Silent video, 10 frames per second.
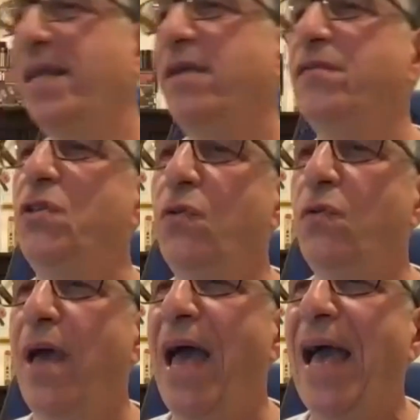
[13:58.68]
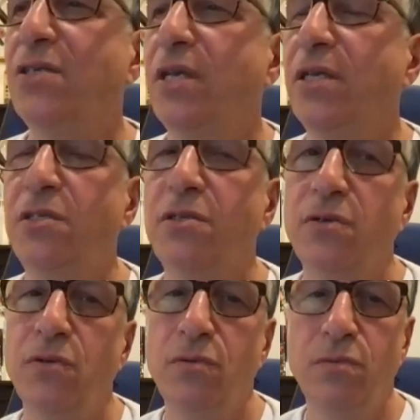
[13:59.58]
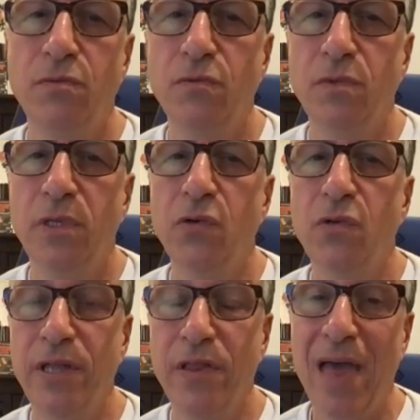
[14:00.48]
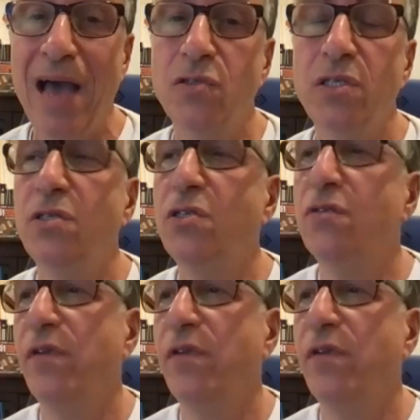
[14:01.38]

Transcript: gives you access to literally thousands of